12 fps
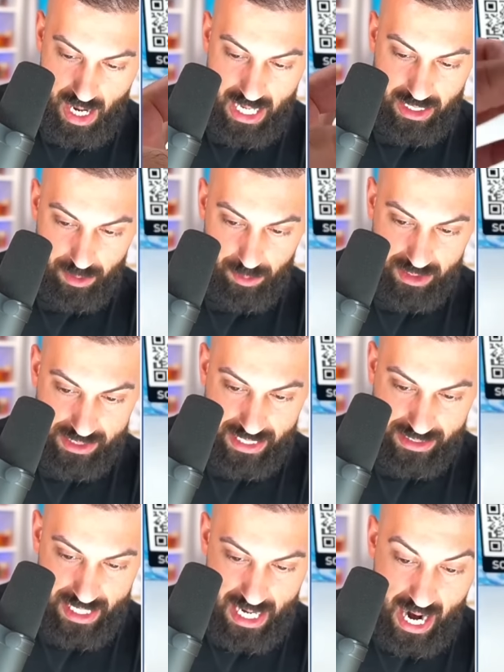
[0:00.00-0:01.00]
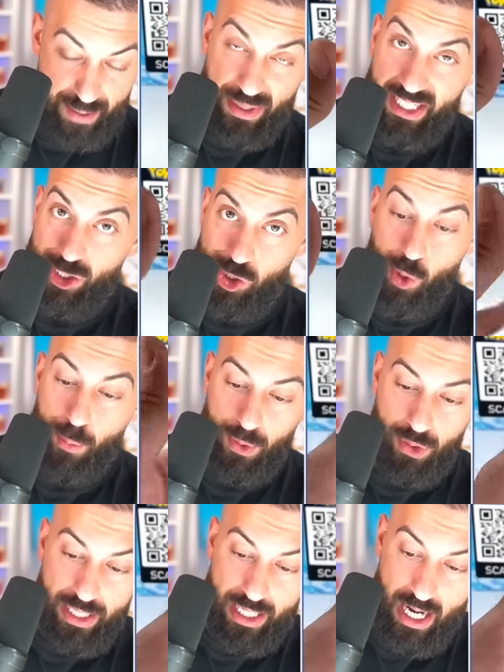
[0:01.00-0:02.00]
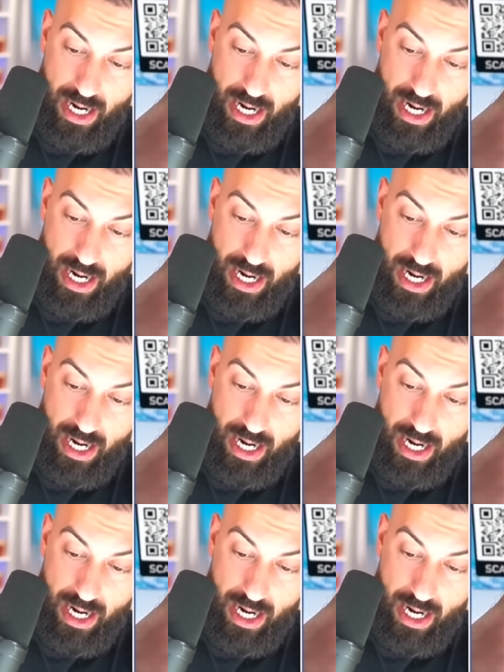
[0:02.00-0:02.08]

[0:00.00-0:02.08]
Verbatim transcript: I think I'm going to say it's a nine, but a super clean